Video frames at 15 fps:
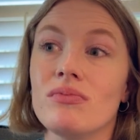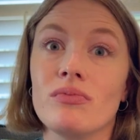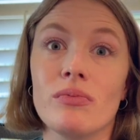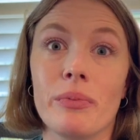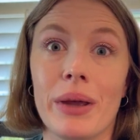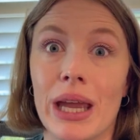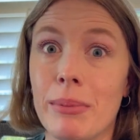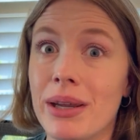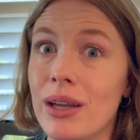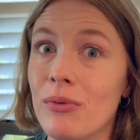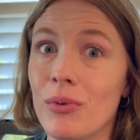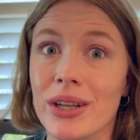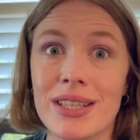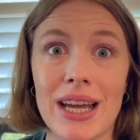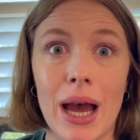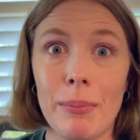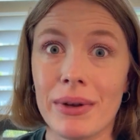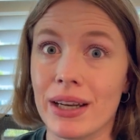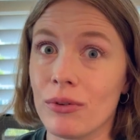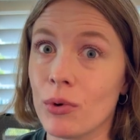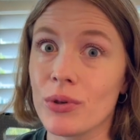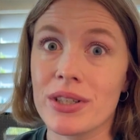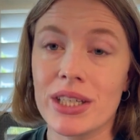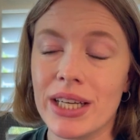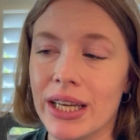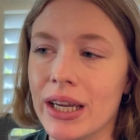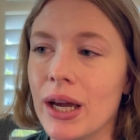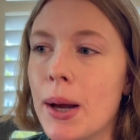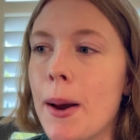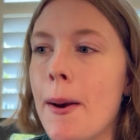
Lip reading: maybe what's happening. We'll see.